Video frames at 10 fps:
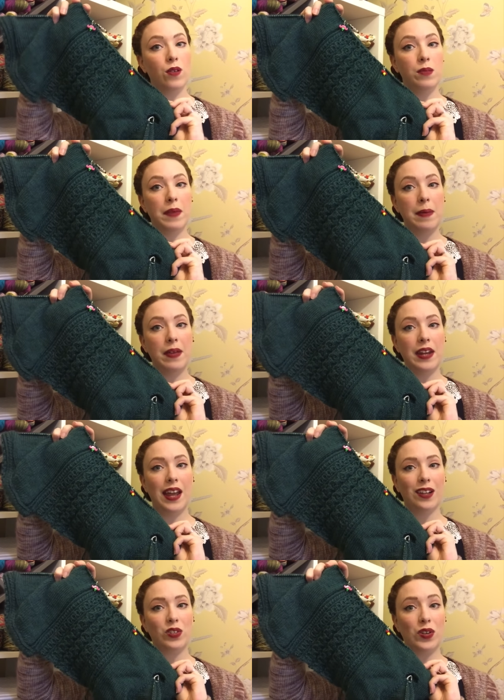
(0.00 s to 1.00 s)
on maybe an
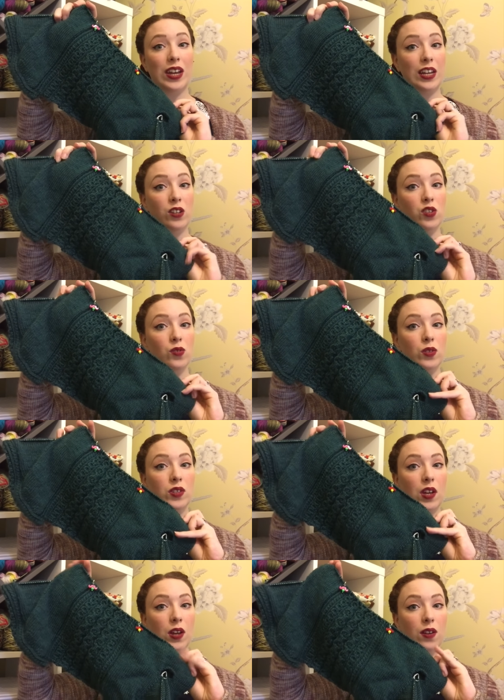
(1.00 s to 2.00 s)
extra inch or
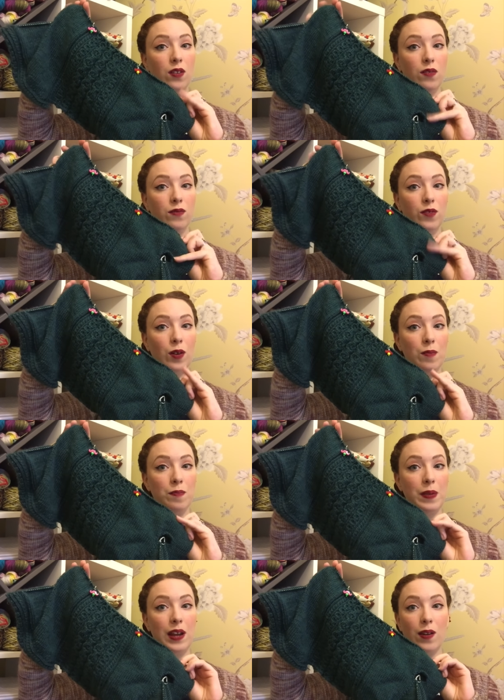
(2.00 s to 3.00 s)
so
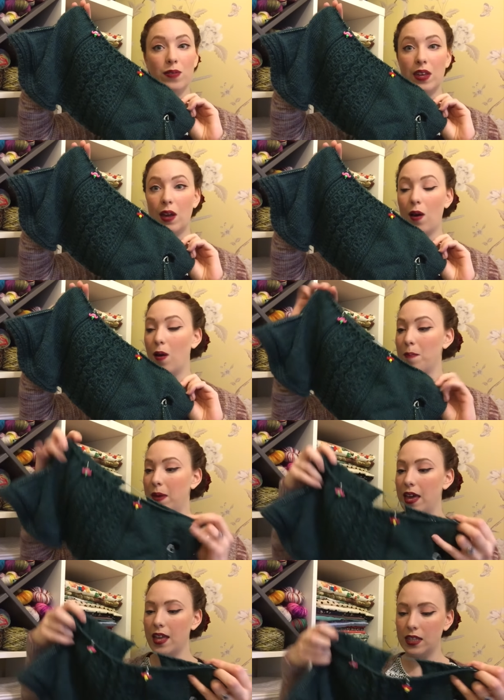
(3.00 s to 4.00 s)
from below the
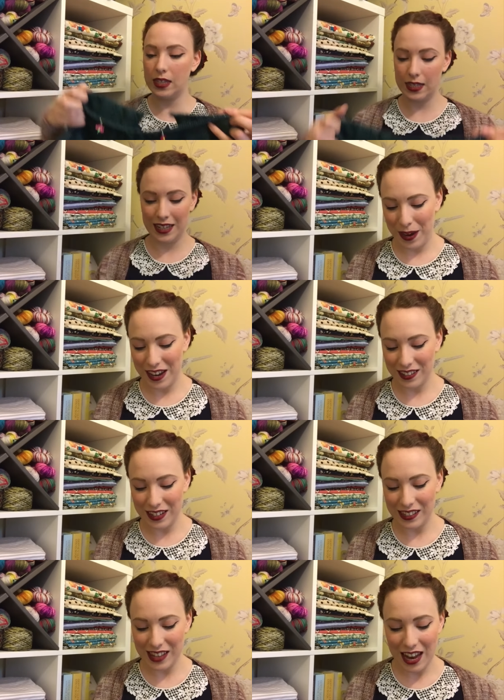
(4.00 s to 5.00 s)
armpits. But as
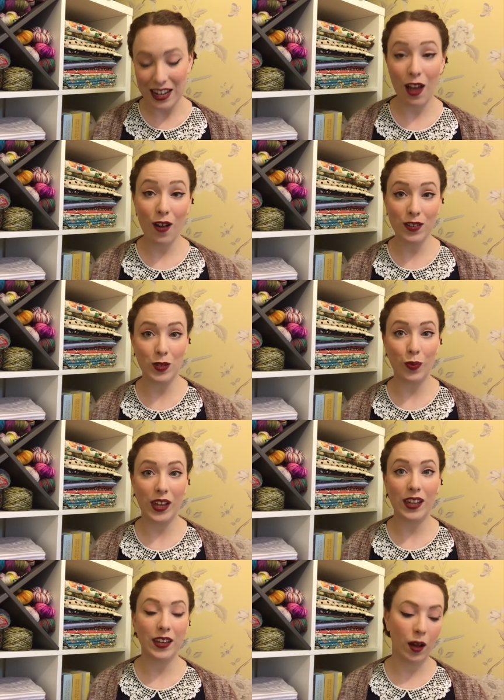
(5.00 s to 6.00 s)
I said last
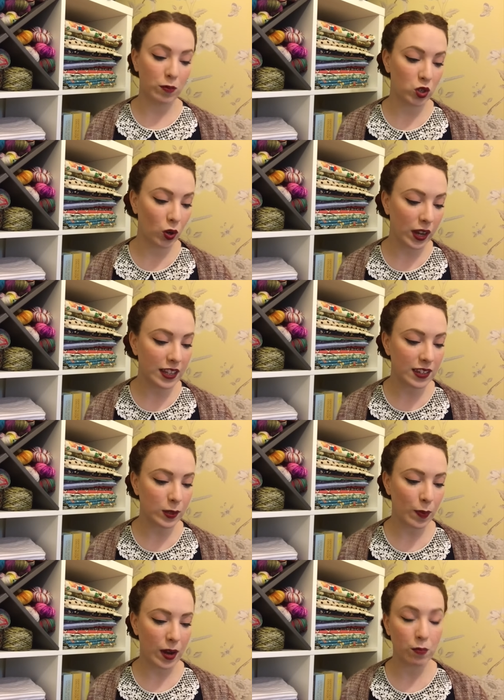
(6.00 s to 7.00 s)
week, I'm trying to
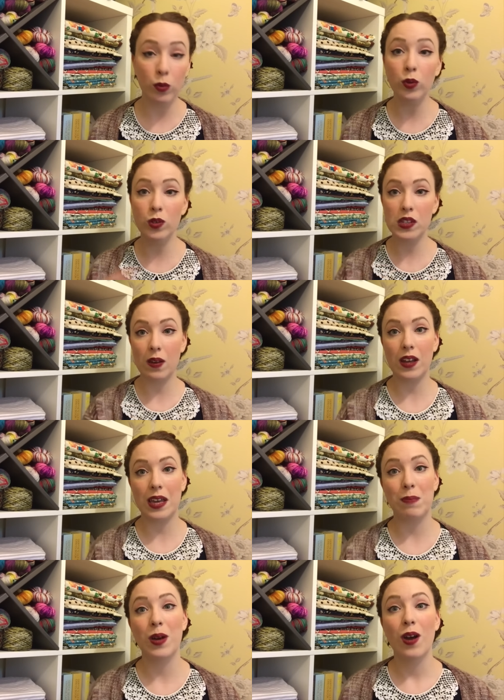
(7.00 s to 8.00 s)
spend more
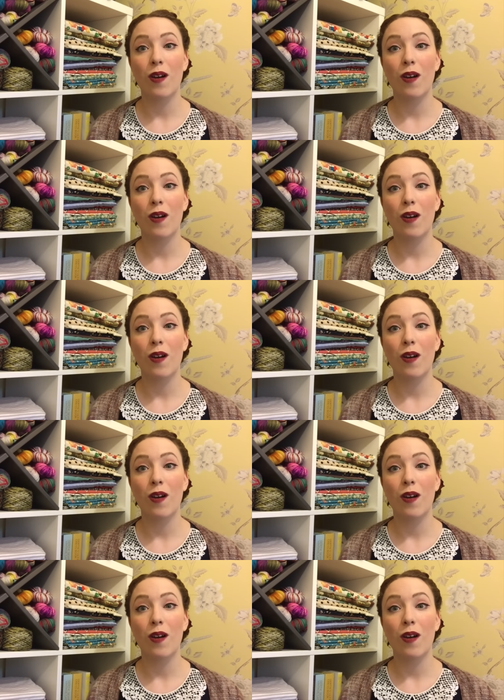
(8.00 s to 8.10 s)
time